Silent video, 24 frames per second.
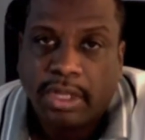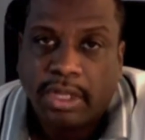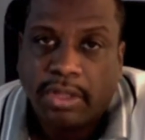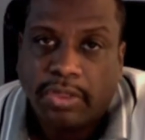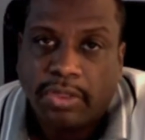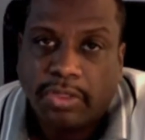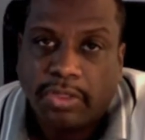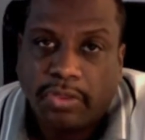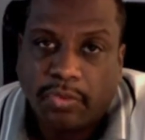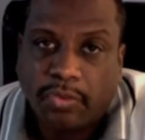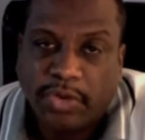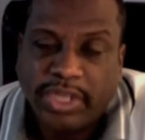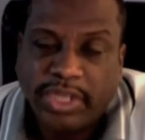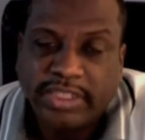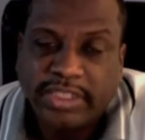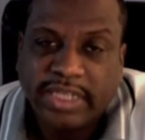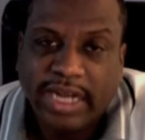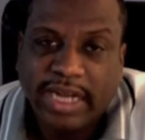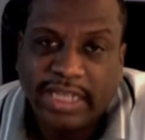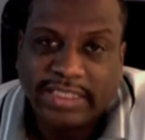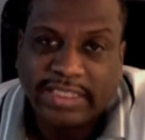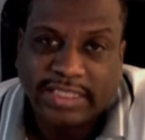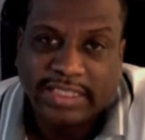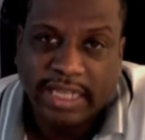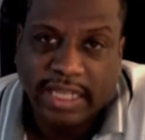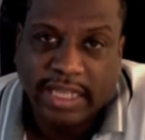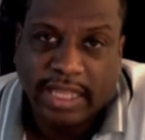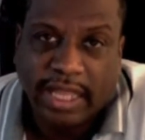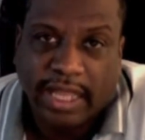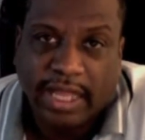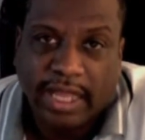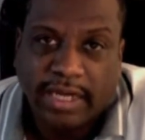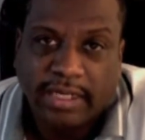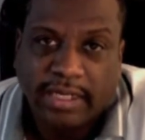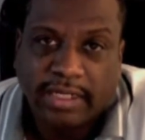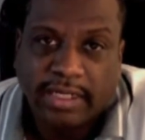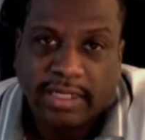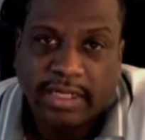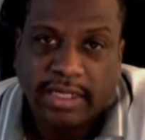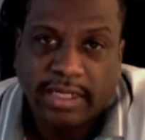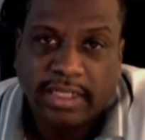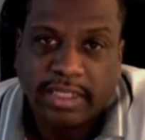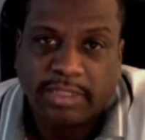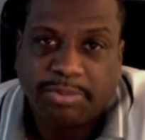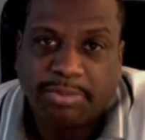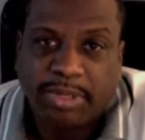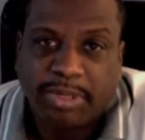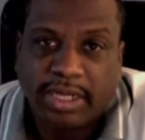The reason I say that
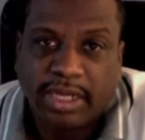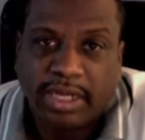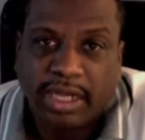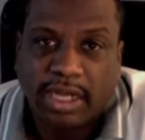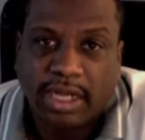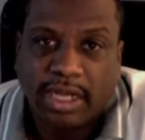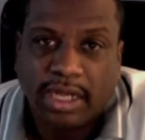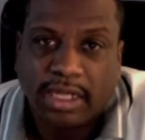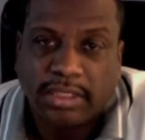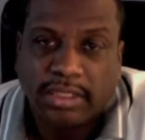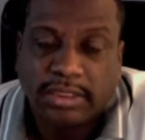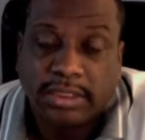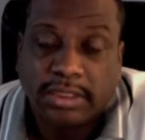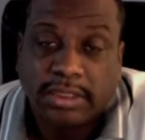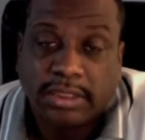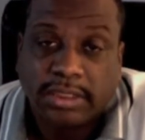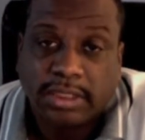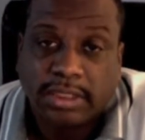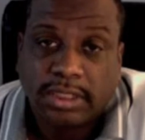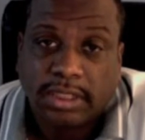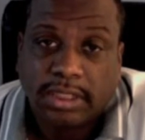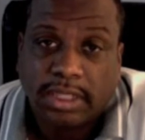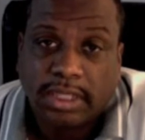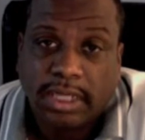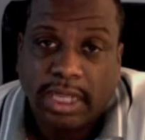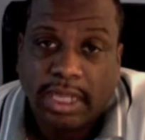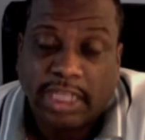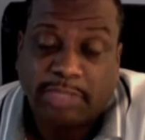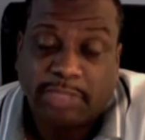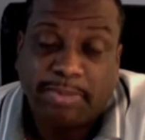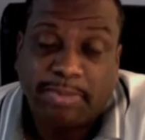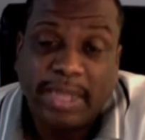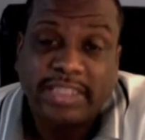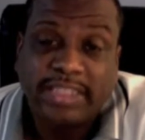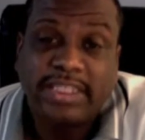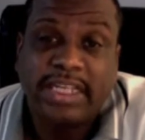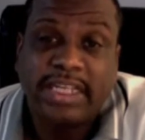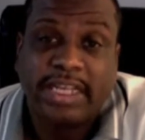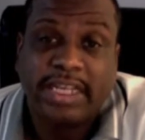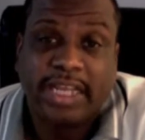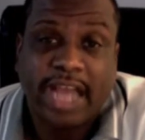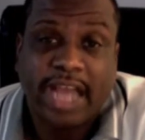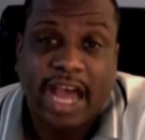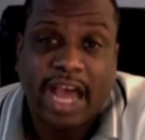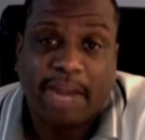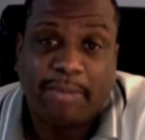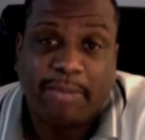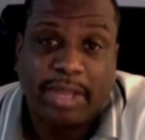is because, especially in the
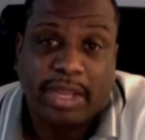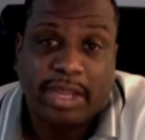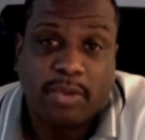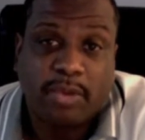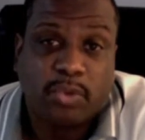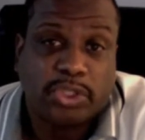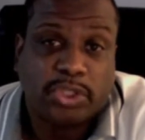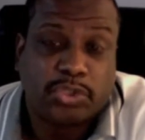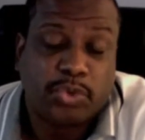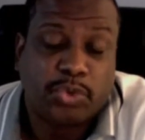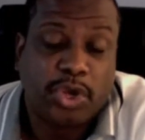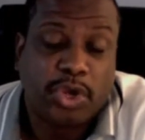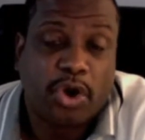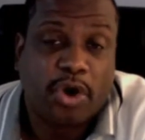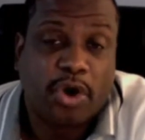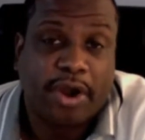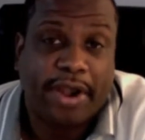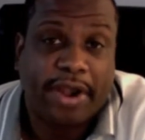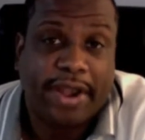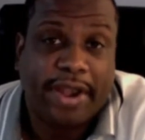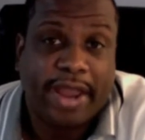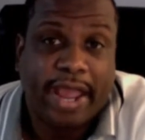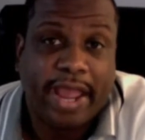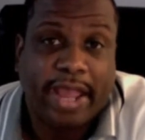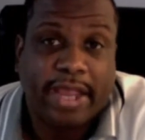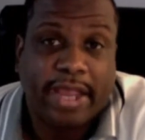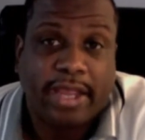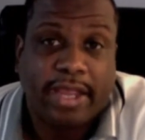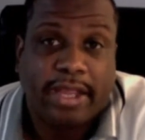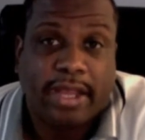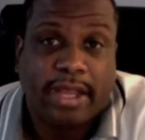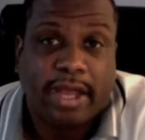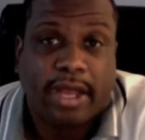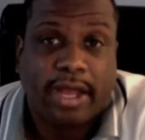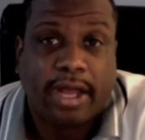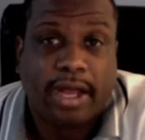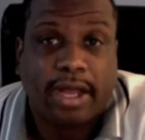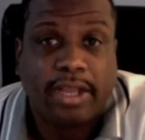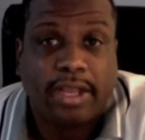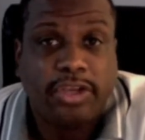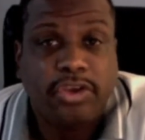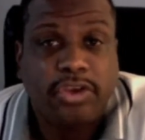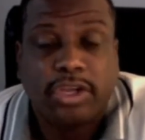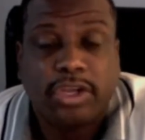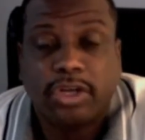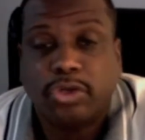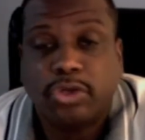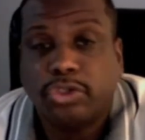economy in which we are today,
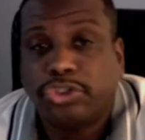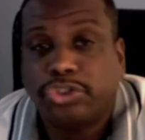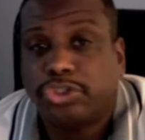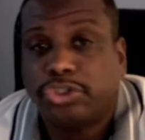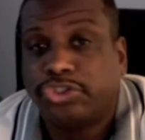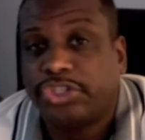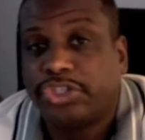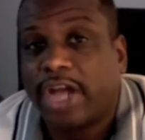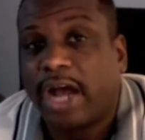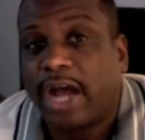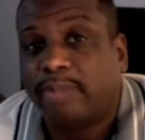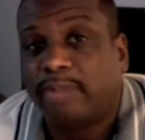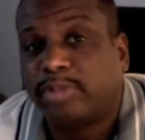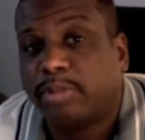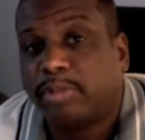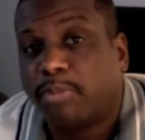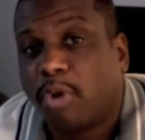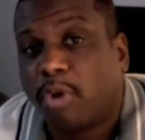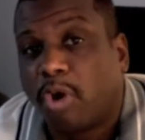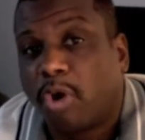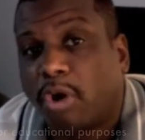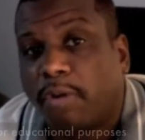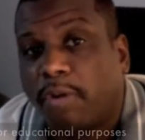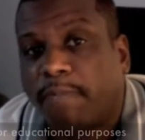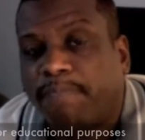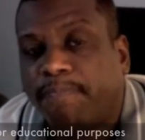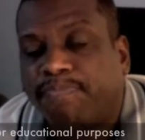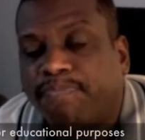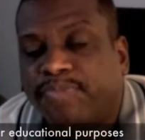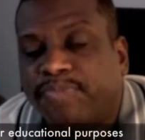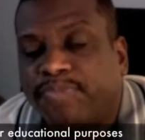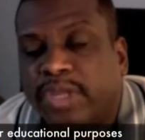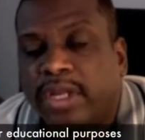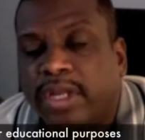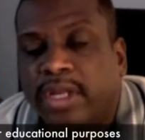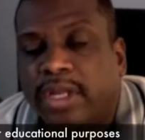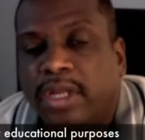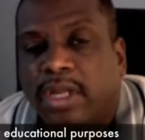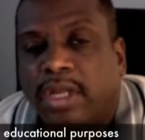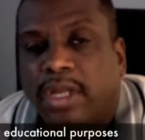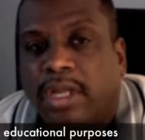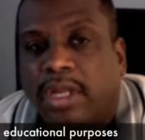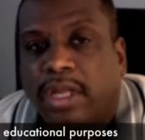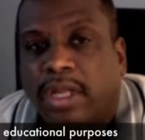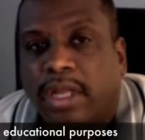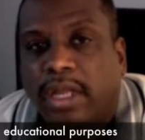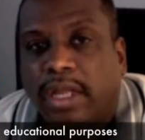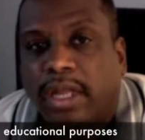you can lose your job tomorrow.
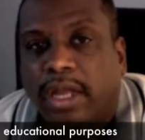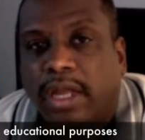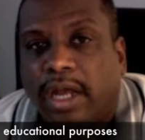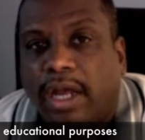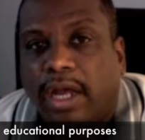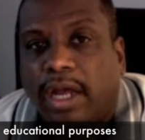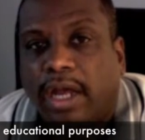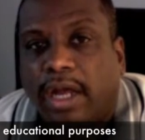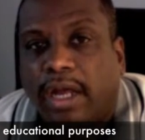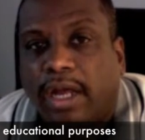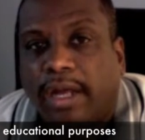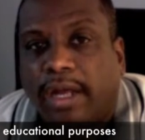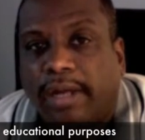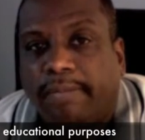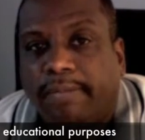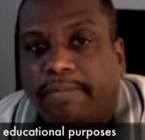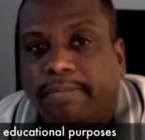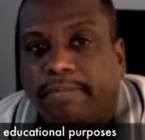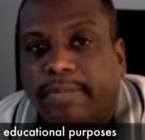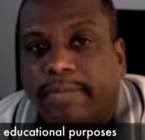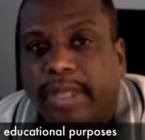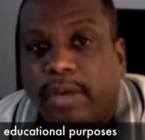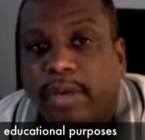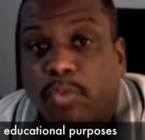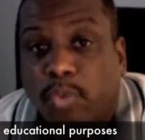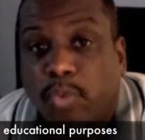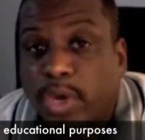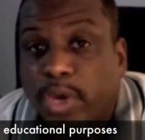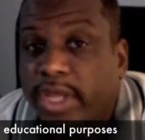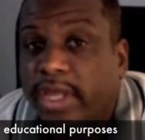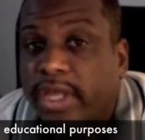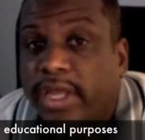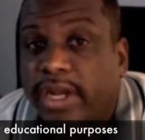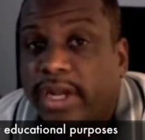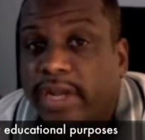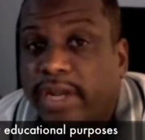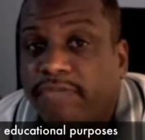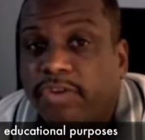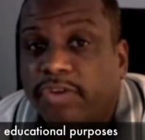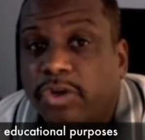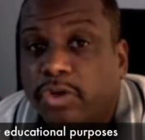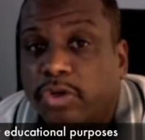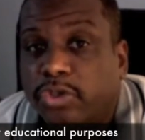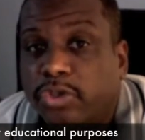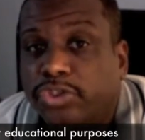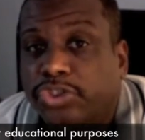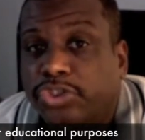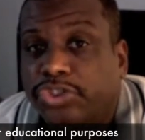And if you
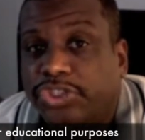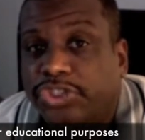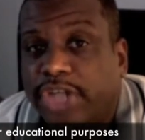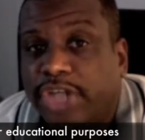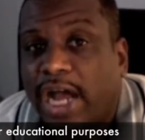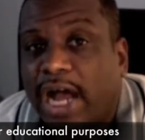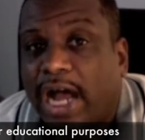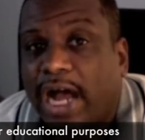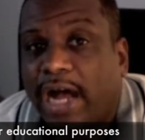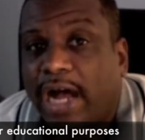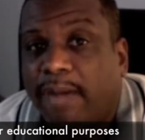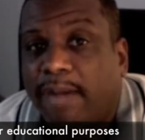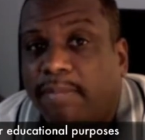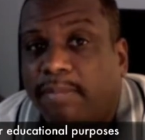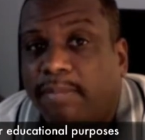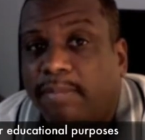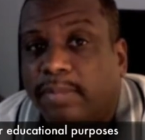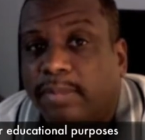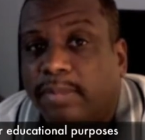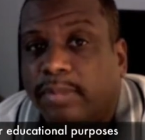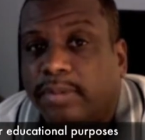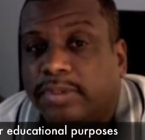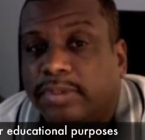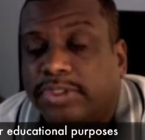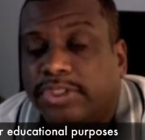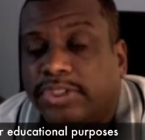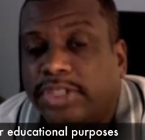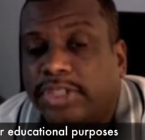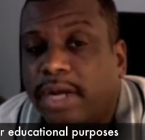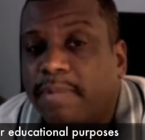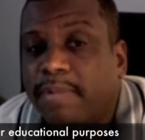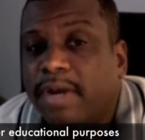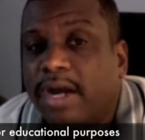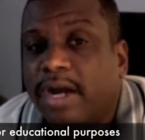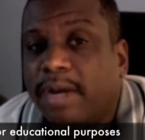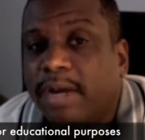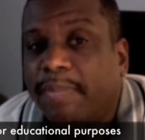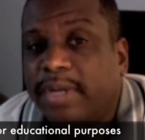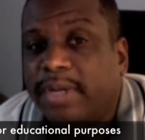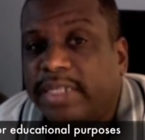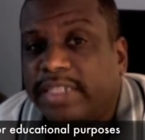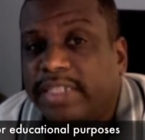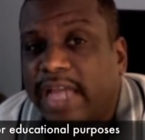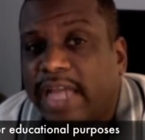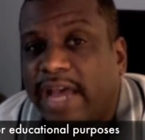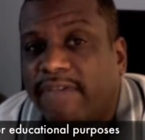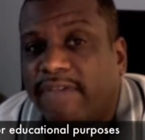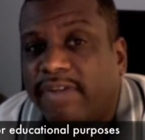lose your job, some
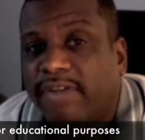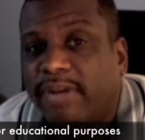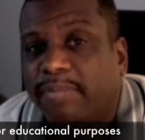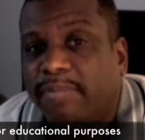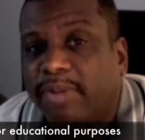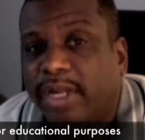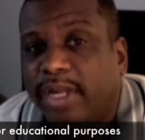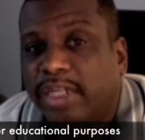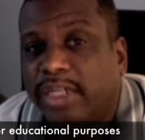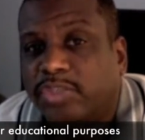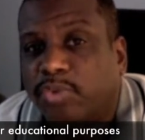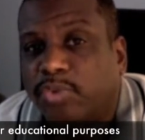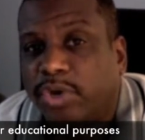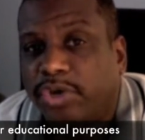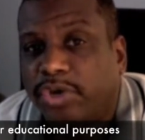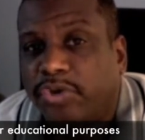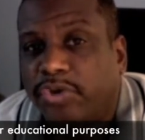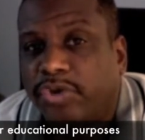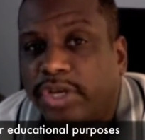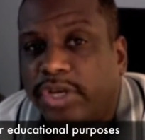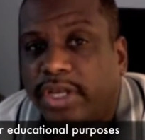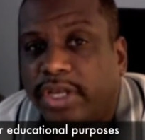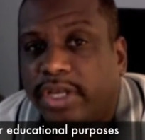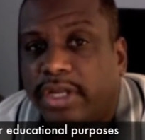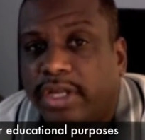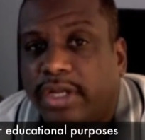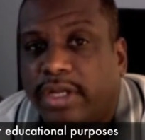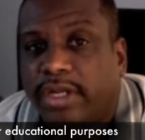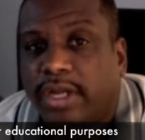companies have it in place where you can